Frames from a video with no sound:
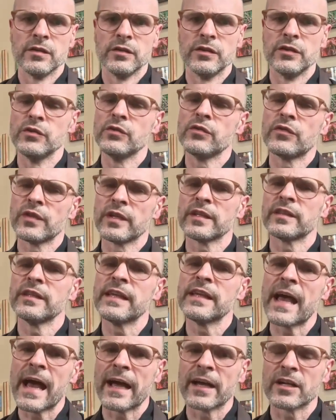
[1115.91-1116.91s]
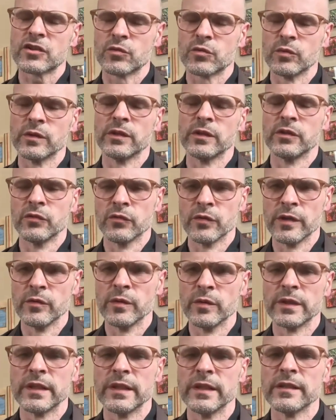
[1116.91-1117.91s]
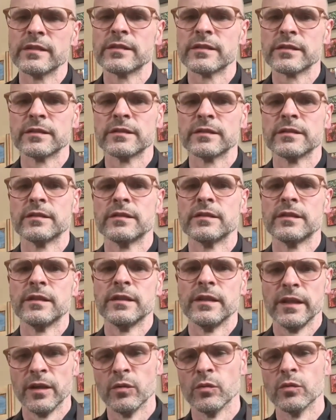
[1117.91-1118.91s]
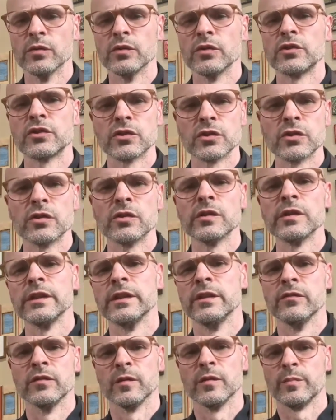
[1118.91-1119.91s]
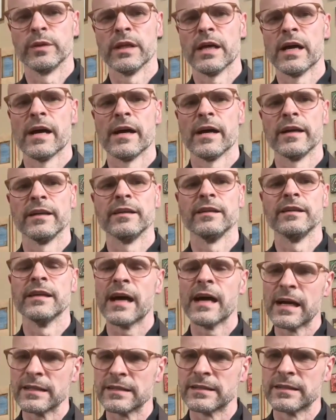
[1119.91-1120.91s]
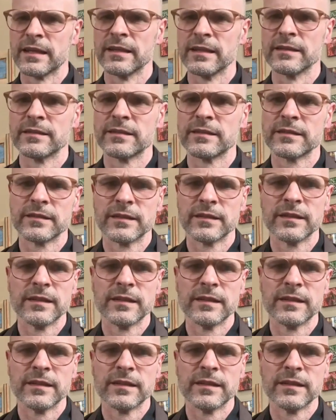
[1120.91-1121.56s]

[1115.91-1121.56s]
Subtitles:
Do you think the ash will agree with this? It will surely reply, nonsense.